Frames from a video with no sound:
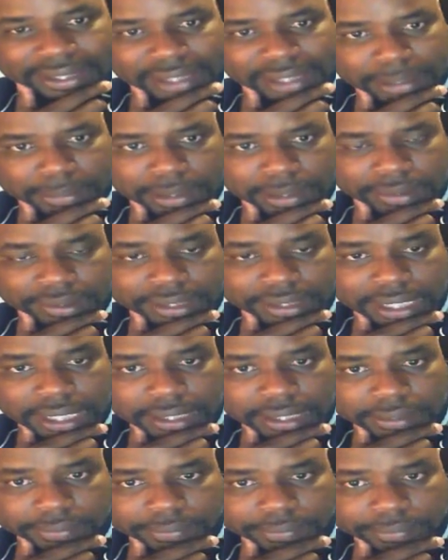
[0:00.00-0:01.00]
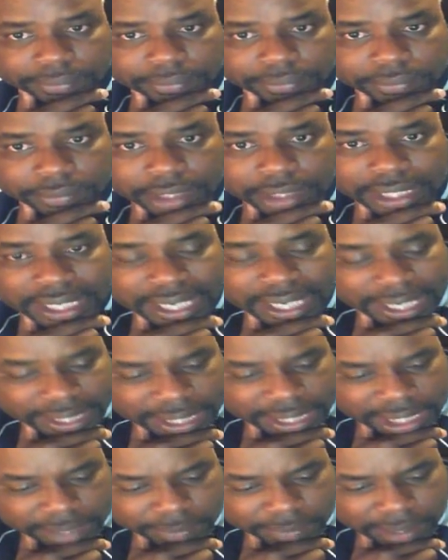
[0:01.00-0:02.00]
to the Most High. And
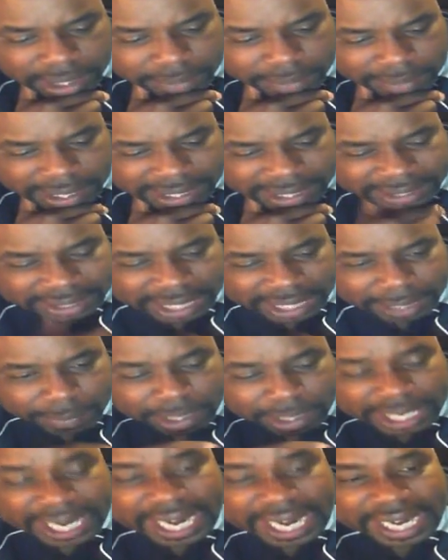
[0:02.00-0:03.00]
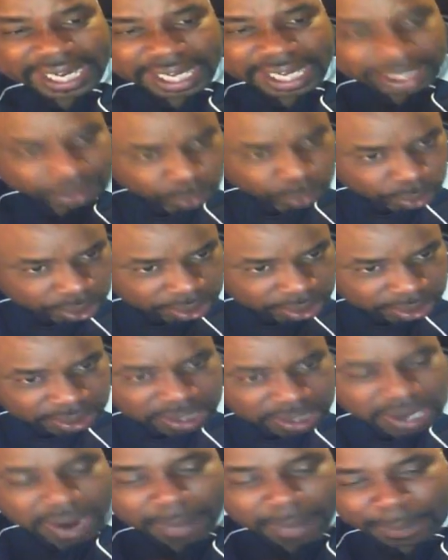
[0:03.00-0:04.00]
then you wonder why he say we in this world,
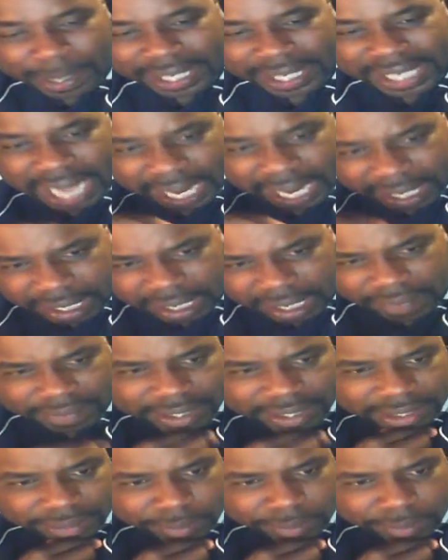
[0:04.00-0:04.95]
but not of this